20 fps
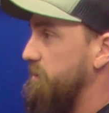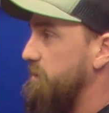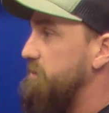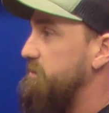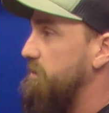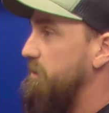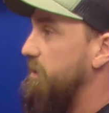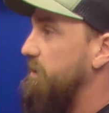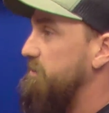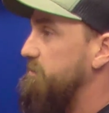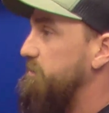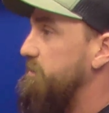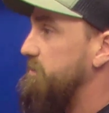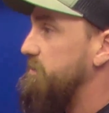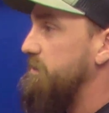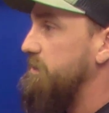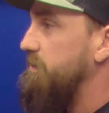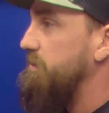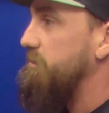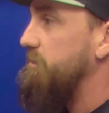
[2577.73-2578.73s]
And he's going to ask me to
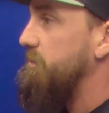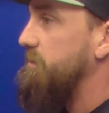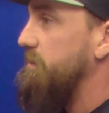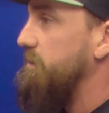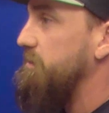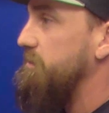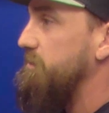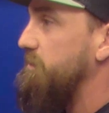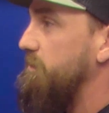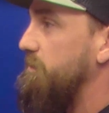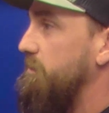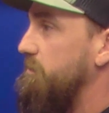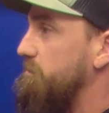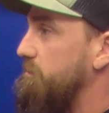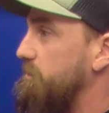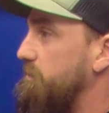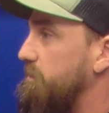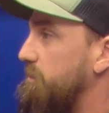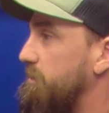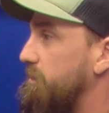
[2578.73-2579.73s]
sell everything and start
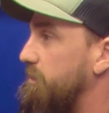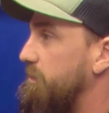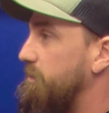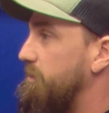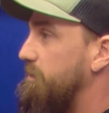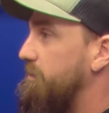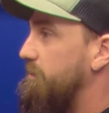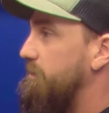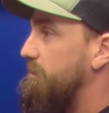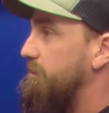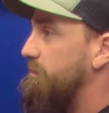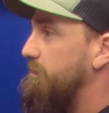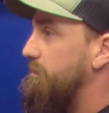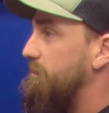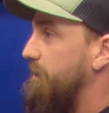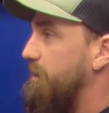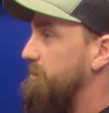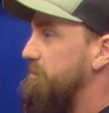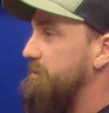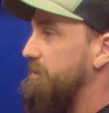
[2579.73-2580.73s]
over.
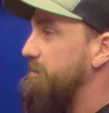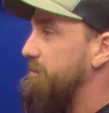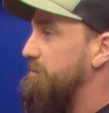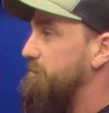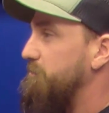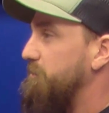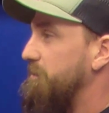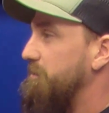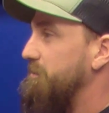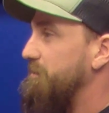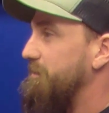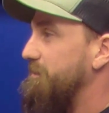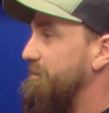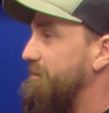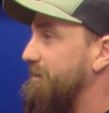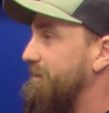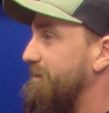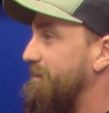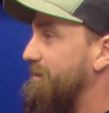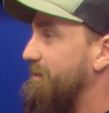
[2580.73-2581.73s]
I just got this feeling.
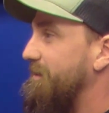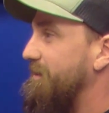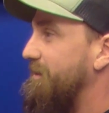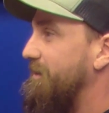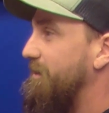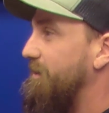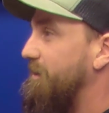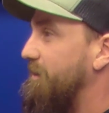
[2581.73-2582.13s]
Like, mm-hmm.